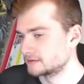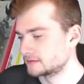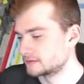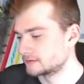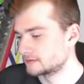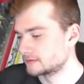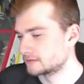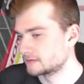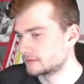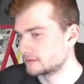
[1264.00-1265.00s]

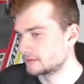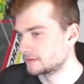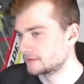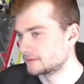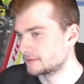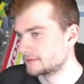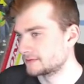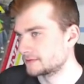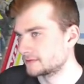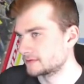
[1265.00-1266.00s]

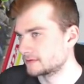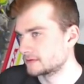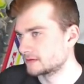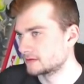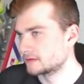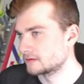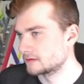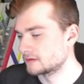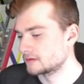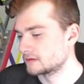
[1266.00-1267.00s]

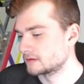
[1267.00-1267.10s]
Nobody speaks.